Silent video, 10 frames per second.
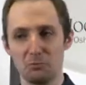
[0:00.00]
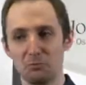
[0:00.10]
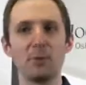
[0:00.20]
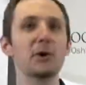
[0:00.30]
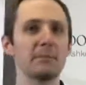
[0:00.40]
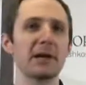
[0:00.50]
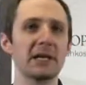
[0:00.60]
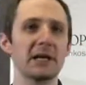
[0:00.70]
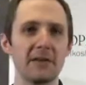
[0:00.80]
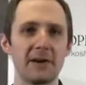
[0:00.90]
putting
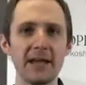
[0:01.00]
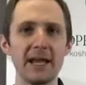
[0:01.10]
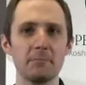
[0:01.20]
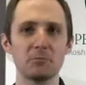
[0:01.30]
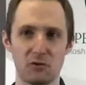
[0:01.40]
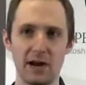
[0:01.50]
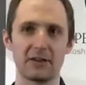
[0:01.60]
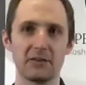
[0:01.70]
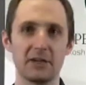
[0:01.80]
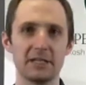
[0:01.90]
money in their name
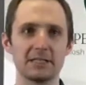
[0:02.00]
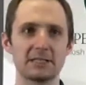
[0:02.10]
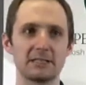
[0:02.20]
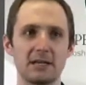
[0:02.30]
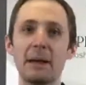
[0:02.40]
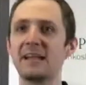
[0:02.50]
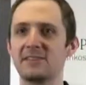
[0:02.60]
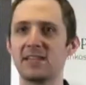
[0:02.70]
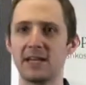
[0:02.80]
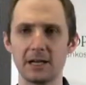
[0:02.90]
directly is a
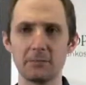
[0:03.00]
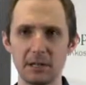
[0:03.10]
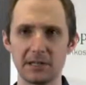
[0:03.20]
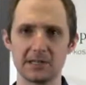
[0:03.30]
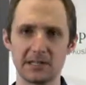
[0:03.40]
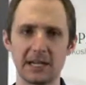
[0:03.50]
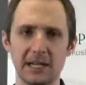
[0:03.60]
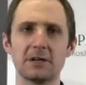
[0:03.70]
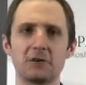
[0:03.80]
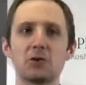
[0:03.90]
bad thing because it
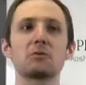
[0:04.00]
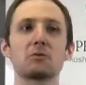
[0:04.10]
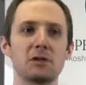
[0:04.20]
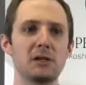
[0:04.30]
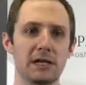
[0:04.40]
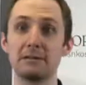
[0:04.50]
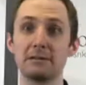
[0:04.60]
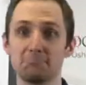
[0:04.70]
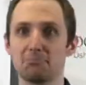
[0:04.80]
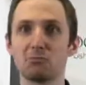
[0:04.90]
can
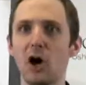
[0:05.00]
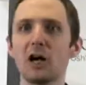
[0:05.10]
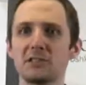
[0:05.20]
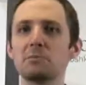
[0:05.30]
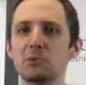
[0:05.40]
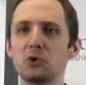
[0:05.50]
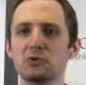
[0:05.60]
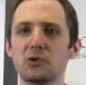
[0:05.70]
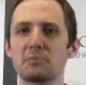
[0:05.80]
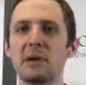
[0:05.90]
cause them to lose
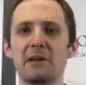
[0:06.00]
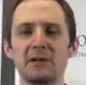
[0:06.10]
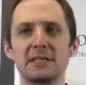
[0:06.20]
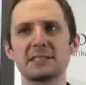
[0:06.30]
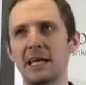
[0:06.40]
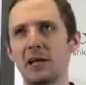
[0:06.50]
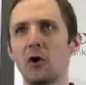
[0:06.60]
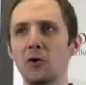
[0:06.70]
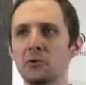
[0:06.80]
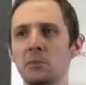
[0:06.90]
those benefits and
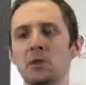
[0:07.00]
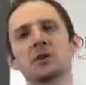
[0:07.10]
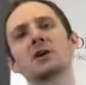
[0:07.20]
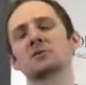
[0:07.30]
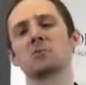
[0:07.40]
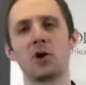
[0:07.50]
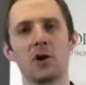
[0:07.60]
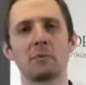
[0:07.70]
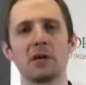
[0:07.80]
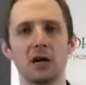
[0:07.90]
ultimately cause more
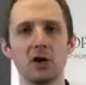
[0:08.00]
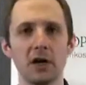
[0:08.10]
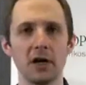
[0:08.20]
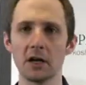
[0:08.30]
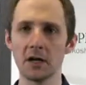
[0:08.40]
harm than good.